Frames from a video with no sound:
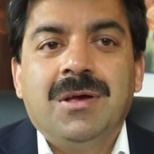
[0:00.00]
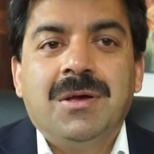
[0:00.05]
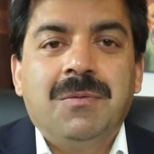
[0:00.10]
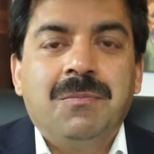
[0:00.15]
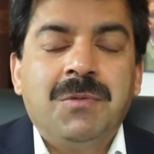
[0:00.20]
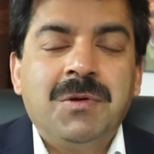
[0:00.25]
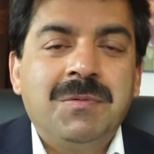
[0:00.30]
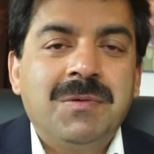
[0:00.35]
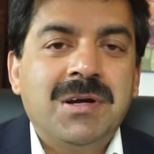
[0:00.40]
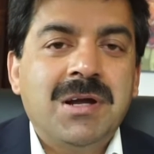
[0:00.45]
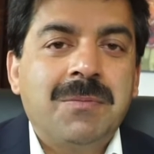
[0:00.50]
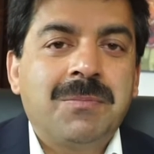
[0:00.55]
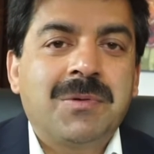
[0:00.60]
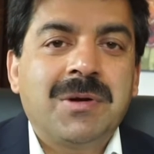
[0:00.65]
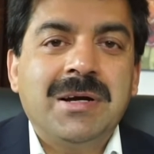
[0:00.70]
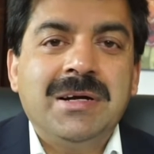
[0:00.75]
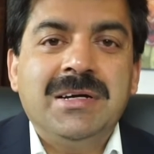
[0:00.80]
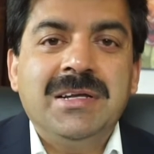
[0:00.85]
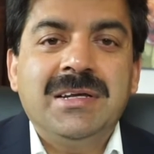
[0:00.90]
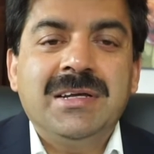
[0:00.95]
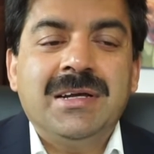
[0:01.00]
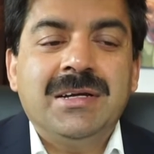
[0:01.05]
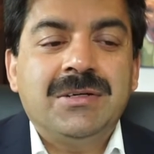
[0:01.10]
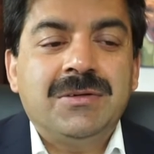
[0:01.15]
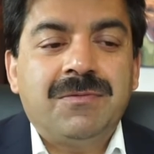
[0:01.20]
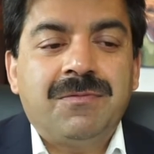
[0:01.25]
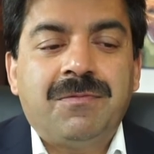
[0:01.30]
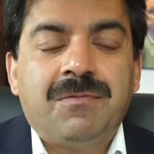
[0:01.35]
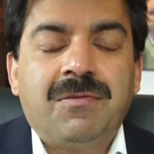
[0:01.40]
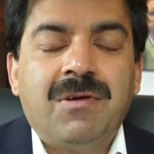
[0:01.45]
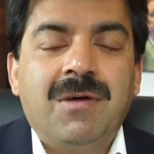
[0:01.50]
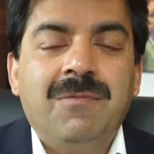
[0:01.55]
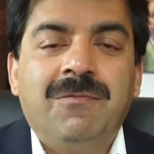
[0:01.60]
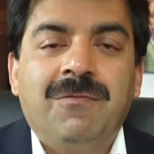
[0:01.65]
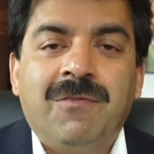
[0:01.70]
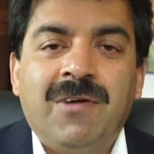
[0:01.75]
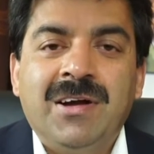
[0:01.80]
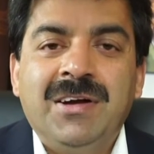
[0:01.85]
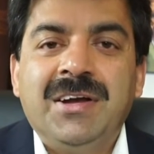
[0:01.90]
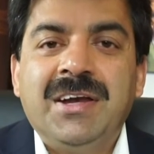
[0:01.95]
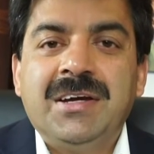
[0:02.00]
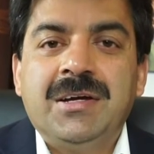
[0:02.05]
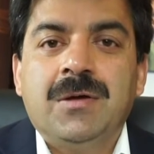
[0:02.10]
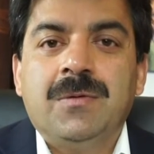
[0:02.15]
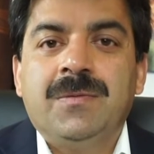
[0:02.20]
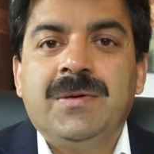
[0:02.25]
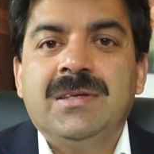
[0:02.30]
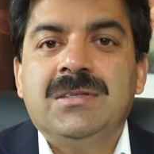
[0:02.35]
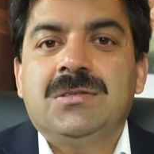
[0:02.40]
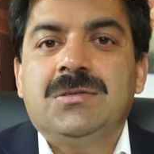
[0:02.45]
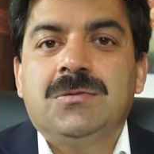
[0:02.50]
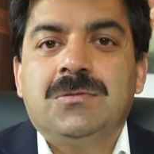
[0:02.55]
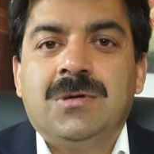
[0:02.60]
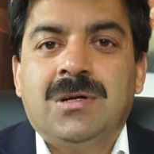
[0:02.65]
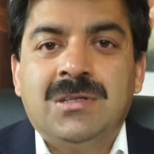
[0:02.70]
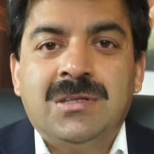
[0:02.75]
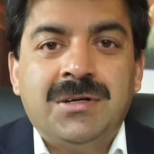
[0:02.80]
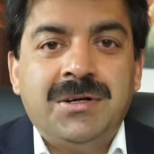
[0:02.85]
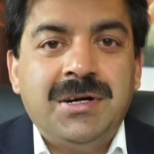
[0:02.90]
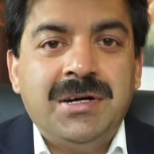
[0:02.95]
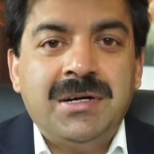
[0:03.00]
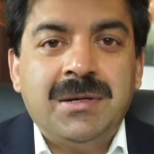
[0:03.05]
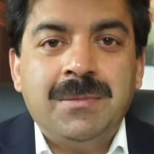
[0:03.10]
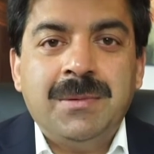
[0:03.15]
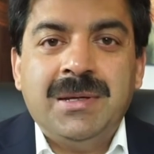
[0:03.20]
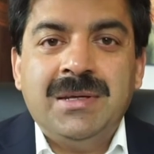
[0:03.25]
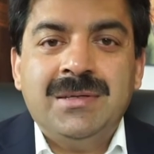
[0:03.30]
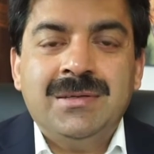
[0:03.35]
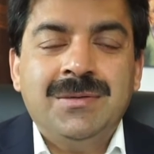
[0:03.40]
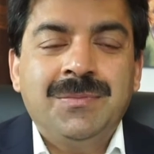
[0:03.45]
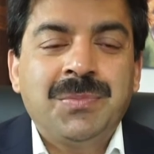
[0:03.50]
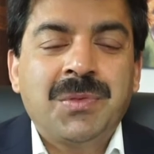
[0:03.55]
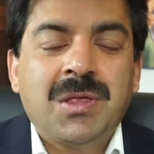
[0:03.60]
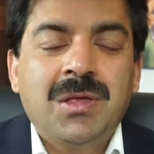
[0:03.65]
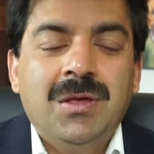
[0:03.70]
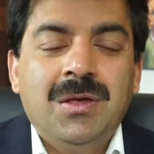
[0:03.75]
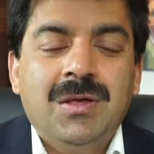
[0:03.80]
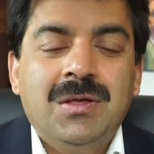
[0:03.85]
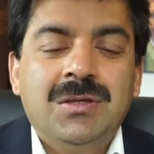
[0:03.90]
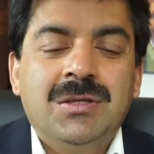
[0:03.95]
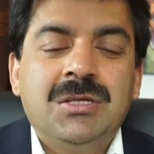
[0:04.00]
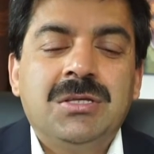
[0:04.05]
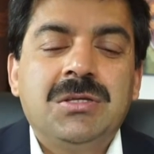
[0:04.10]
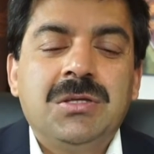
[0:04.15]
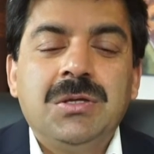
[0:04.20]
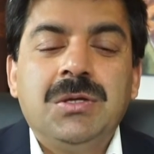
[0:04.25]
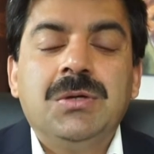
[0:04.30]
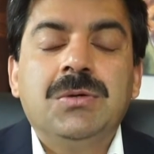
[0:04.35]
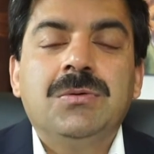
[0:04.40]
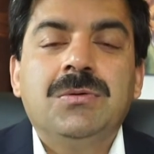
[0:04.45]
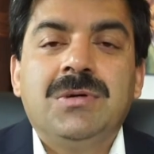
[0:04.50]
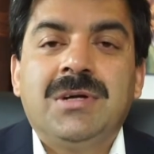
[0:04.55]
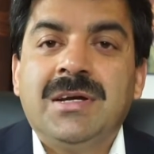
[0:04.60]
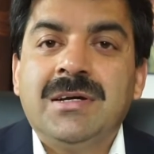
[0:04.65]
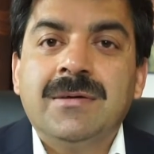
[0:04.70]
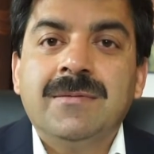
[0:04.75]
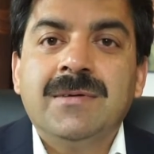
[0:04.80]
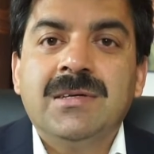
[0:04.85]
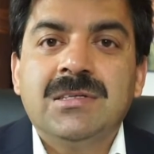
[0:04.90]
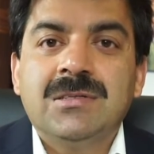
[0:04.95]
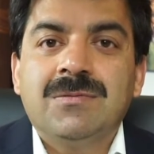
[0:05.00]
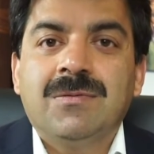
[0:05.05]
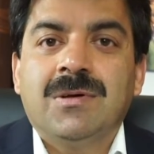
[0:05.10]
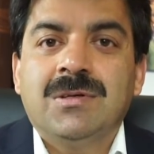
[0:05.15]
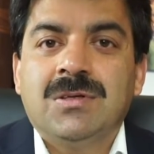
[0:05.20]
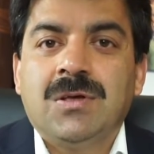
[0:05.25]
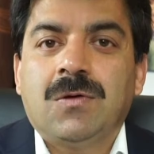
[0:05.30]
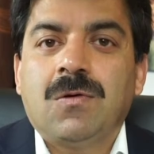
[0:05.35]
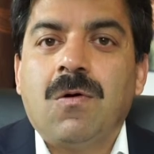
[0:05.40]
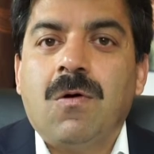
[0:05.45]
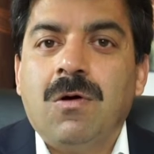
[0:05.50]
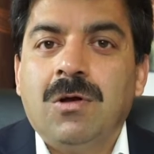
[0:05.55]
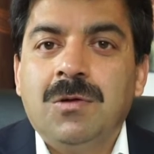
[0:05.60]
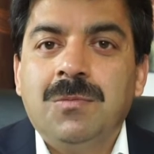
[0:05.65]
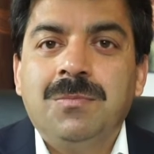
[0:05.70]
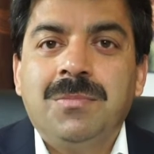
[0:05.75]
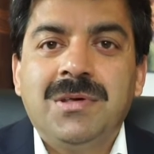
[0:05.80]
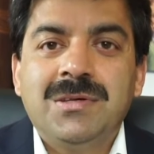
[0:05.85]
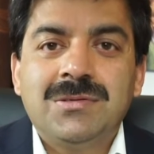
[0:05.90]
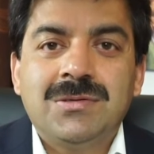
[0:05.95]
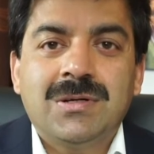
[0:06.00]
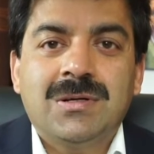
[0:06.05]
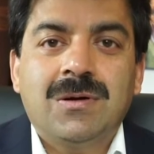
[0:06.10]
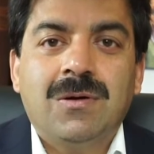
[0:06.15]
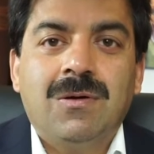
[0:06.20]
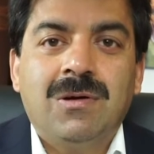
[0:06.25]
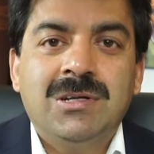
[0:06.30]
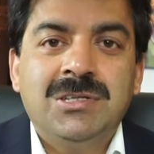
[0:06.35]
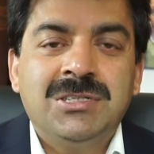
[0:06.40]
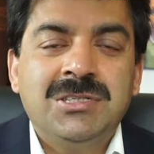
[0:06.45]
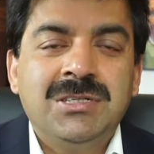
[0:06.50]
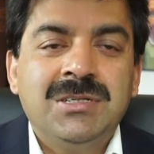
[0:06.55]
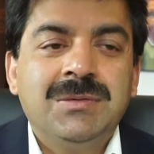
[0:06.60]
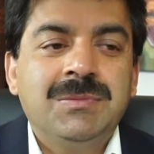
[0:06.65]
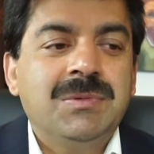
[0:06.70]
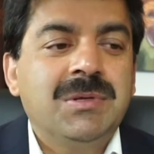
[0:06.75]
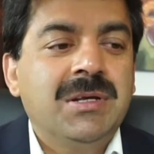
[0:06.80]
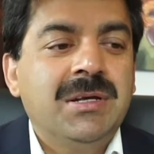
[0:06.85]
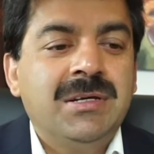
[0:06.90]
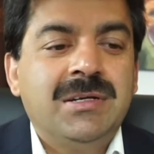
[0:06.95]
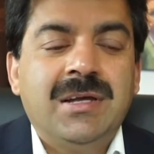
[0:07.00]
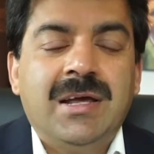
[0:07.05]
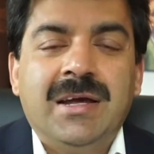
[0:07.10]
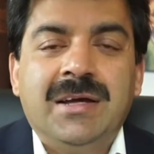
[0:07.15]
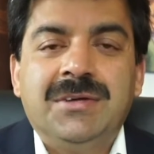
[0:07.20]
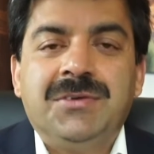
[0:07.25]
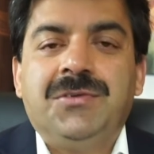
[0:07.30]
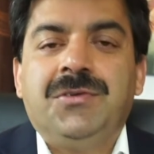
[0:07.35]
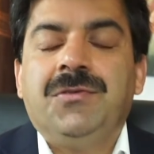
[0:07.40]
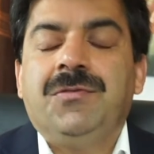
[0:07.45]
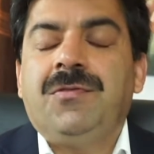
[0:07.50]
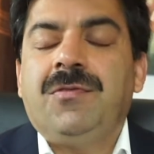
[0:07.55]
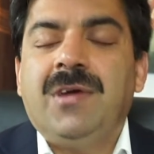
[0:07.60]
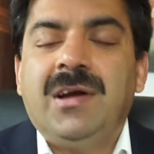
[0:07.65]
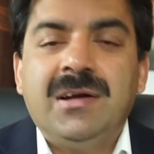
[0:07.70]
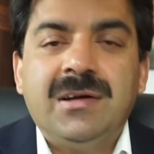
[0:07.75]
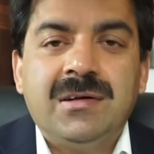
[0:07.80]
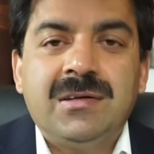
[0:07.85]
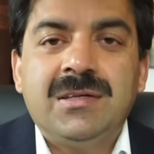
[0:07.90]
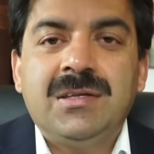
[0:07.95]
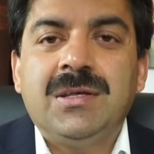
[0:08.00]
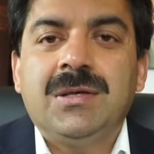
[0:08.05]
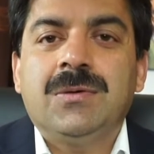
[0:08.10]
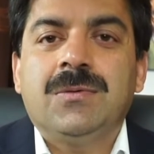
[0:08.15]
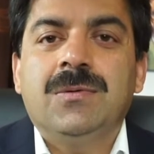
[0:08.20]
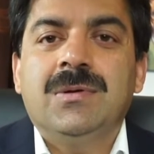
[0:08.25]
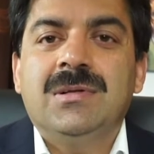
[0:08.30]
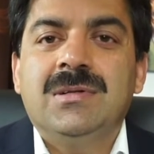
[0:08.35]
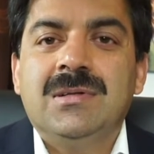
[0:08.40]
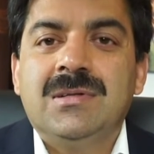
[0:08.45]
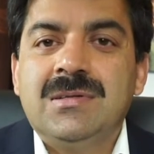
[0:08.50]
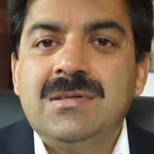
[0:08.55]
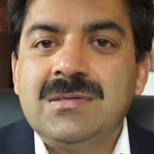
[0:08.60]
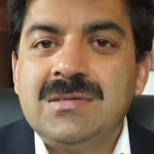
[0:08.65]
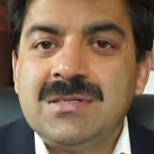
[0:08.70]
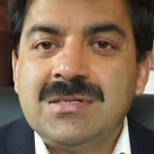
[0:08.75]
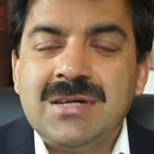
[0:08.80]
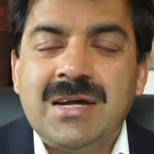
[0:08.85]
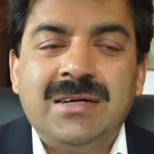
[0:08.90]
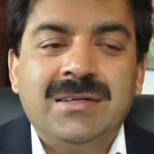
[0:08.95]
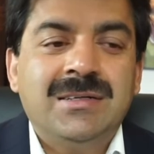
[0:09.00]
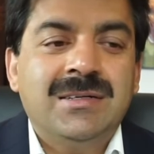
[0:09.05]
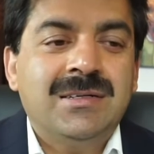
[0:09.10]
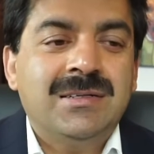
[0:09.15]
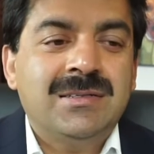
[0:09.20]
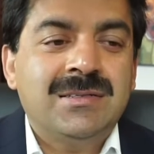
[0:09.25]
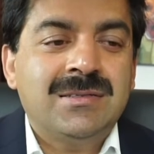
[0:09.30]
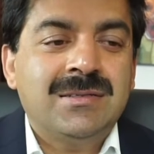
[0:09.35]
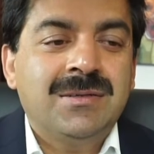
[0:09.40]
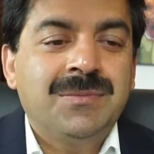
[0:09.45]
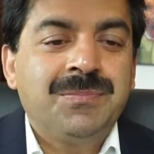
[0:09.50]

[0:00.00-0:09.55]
We were upgrading it from one database to another database. This new database was a column-based technology. It had different SQL standards.